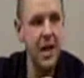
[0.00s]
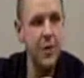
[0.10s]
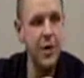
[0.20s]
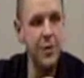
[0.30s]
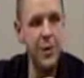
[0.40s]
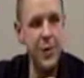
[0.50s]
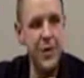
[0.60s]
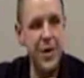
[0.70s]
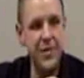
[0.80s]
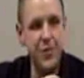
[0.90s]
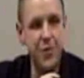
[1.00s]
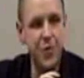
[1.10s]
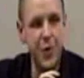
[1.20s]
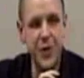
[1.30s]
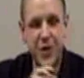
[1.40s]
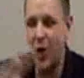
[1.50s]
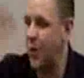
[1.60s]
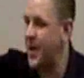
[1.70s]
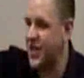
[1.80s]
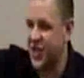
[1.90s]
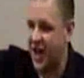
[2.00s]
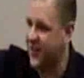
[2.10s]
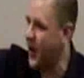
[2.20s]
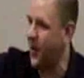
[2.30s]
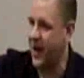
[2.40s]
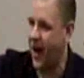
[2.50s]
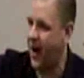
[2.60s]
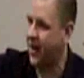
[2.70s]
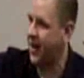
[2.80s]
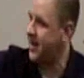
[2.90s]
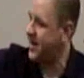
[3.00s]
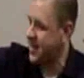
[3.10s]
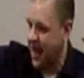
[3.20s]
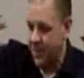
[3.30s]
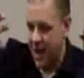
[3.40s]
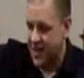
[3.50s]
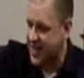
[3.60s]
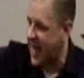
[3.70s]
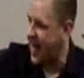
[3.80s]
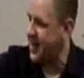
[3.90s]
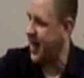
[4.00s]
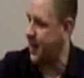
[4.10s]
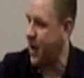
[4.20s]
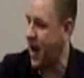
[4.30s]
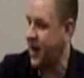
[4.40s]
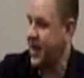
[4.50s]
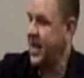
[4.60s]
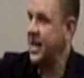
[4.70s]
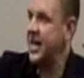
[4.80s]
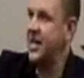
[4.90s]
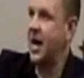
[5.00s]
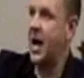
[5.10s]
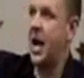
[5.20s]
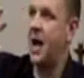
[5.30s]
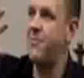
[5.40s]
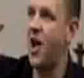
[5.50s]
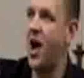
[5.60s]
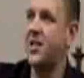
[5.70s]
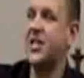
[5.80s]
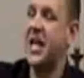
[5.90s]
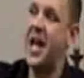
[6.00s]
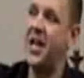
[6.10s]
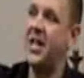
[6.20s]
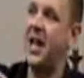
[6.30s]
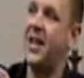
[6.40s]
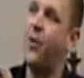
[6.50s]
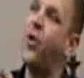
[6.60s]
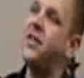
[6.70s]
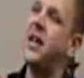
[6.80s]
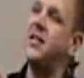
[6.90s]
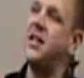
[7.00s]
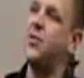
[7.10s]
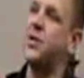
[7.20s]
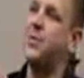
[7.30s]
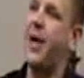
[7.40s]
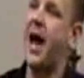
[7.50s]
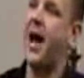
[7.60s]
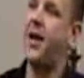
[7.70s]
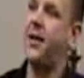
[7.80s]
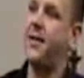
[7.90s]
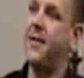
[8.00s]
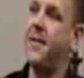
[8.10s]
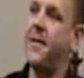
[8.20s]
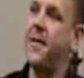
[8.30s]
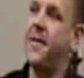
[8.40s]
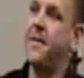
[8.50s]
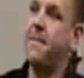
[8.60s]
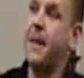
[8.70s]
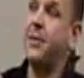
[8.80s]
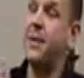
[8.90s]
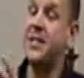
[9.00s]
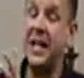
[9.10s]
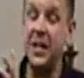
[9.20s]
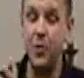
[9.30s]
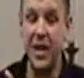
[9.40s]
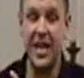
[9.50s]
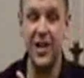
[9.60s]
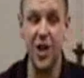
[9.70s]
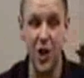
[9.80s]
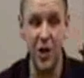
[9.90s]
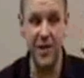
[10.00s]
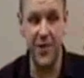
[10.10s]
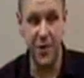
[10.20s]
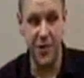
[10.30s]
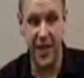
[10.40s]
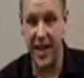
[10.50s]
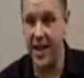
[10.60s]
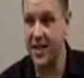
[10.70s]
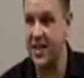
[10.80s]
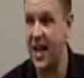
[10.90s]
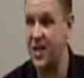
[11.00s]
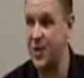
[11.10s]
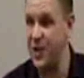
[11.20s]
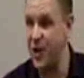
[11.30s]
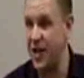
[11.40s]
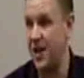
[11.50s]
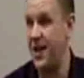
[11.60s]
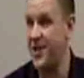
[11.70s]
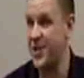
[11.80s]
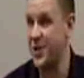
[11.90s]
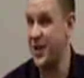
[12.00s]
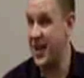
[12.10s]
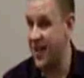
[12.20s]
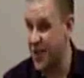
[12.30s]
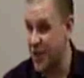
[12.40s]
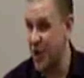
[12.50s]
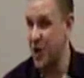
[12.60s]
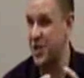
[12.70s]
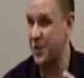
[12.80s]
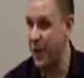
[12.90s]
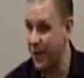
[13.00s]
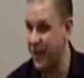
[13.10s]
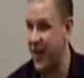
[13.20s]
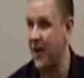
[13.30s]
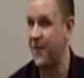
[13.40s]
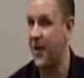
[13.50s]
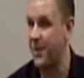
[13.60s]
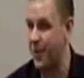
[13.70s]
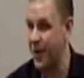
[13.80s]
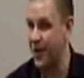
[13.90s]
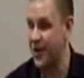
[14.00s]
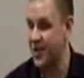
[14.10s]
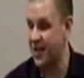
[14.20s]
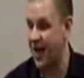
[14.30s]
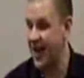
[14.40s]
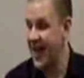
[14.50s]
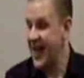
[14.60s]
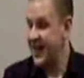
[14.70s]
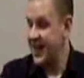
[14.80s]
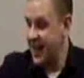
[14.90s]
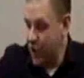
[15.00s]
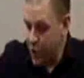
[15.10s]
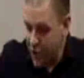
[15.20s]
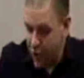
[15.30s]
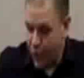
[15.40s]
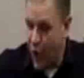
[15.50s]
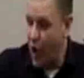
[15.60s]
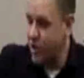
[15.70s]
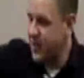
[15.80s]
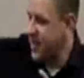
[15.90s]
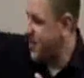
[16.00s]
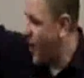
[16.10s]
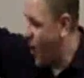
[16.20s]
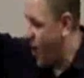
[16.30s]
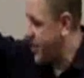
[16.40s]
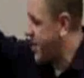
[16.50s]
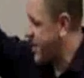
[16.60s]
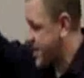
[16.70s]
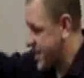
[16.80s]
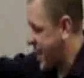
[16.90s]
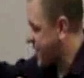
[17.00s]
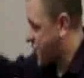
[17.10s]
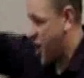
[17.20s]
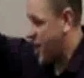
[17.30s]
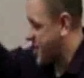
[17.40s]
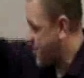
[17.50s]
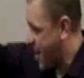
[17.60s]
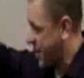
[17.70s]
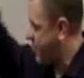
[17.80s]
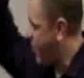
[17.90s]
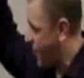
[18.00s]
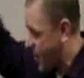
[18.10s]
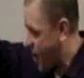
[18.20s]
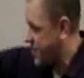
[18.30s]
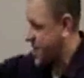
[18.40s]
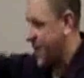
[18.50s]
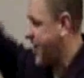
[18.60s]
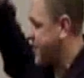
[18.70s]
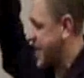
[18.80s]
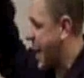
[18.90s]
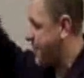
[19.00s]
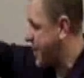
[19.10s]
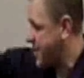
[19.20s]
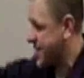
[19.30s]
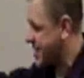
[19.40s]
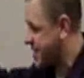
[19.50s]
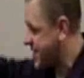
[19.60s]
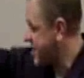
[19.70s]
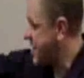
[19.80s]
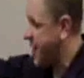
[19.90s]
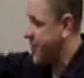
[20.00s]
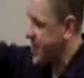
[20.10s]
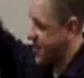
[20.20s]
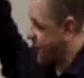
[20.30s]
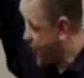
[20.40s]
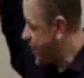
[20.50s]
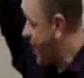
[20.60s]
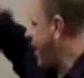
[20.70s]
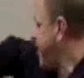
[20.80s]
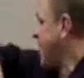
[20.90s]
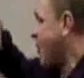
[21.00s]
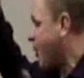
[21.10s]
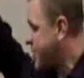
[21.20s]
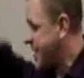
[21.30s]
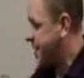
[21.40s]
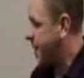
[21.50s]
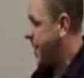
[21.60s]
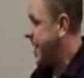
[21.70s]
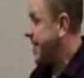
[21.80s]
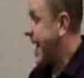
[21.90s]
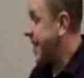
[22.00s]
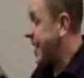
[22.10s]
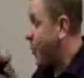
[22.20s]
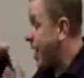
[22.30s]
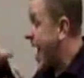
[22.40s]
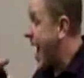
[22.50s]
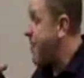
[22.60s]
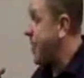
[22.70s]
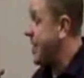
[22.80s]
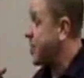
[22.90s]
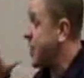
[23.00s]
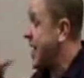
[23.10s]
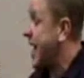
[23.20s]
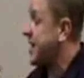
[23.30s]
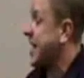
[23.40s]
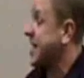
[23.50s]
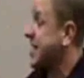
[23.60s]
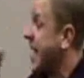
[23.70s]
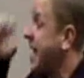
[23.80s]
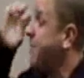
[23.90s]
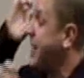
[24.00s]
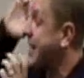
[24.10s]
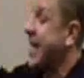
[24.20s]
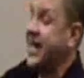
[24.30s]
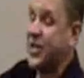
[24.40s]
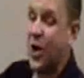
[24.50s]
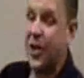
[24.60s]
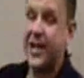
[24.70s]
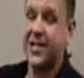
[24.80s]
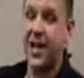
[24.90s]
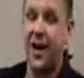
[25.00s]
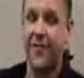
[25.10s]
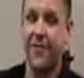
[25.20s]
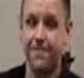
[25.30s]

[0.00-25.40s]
We, we, we, we, there was so much stuff going on. And listen, I'm not saying that I'm not I, I'm not saying that, that what they did was bad. But I'm saying that we can learn a few things as we look at history and the church and where we've come from and what it looks like. That, that there, there arose because of all the, the sex, drugs, and rock and roll and all the stuff that was happening in the 60s and 70s and free love and the whole deal. That, that what happened is we got to take a stand and be against all that stuff.